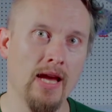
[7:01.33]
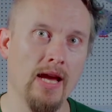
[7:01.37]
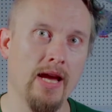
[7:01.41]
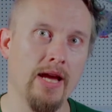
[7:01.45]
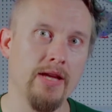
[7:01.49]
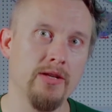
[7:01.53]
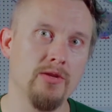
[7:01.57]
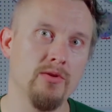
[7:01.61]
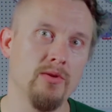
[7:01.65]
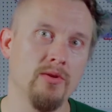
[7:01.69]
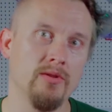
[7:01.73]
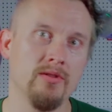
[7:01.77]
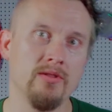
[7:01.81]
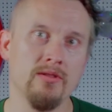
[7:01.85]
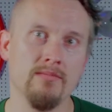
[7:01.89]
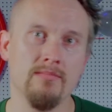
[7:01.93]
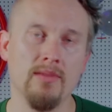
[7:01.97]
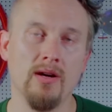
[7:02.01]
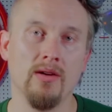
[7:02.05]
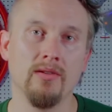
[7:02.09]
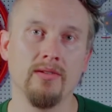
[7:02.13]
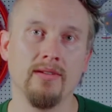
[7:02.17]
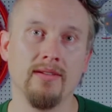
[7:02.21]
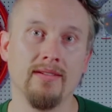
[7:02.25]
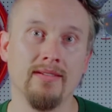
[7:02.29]
I told you
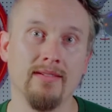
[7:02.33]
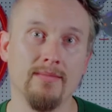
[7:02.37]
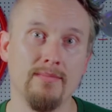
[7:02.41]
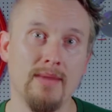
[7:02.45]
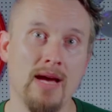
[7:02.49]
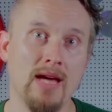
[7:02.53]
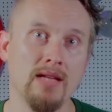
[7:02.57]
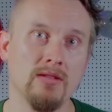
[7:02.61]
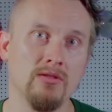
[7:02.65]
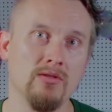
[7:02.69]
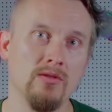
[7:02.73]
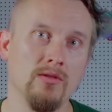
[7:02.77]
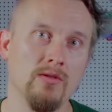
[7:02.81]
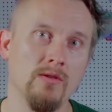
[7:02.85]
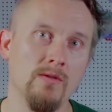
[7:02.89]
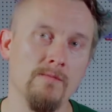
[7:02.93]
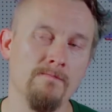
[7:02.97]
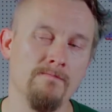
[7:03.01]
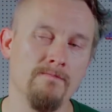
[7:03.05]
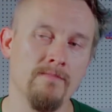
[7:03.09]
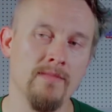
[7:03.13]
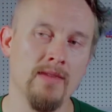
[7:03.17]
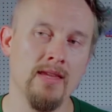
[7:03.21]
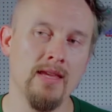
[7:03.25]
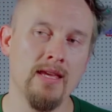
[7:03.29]
about the SMART
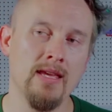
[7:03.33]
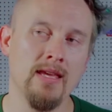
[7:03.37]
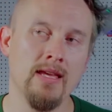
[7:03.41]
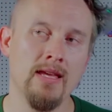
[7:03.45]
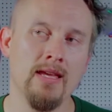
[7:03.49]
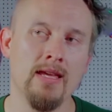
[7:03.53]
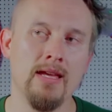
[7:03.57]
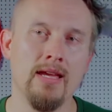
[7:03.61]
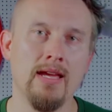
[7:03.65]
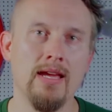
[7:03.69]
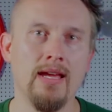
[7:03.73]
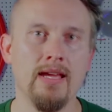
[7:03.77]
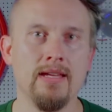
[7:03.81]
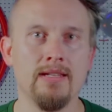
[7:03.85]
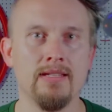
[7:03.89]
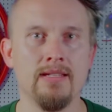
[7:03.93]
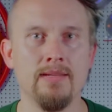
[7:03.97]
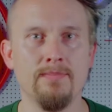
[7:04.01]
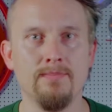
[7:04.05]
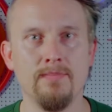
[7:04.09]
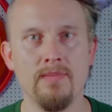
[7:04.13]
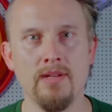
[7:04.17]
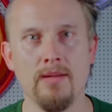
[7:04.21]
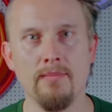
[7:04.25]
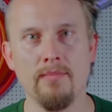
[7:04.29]
goal. And
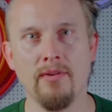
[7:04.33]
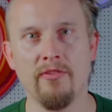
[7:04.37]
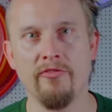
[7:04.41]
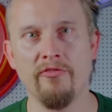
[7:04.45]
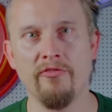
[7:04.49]
tip number